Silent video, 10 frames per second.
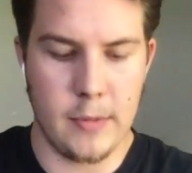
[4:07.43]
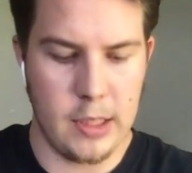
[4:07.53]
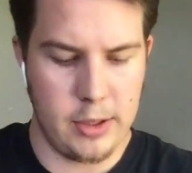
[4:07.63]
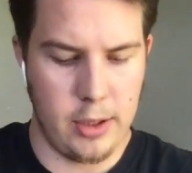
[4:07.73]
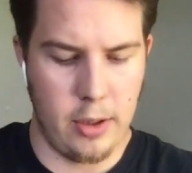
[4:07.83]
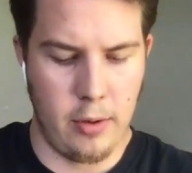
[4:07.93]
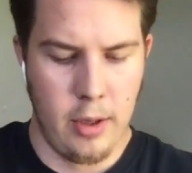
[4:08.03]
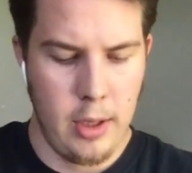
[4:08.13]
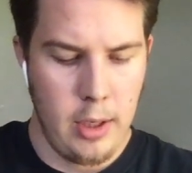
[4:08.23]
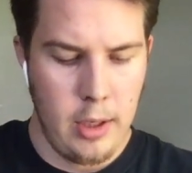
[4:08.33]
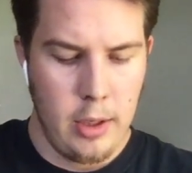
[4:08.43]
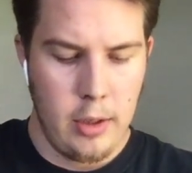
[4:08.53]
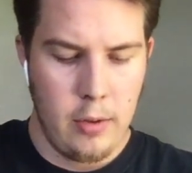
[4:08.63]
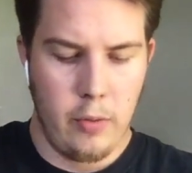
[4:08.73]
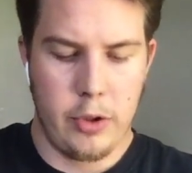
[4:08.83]
So
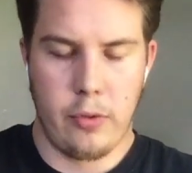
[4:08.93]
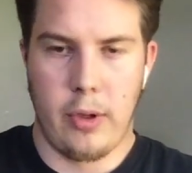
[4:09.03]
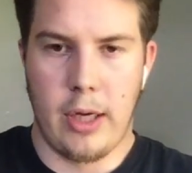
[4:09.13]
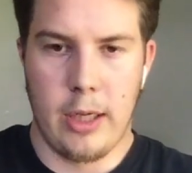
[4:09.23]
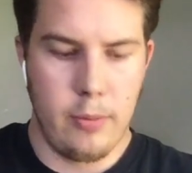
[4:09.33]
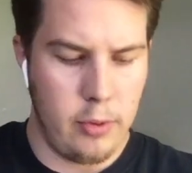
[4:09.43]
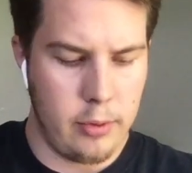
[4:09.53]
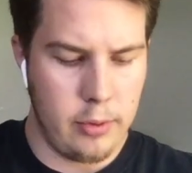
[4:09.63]
once reliable,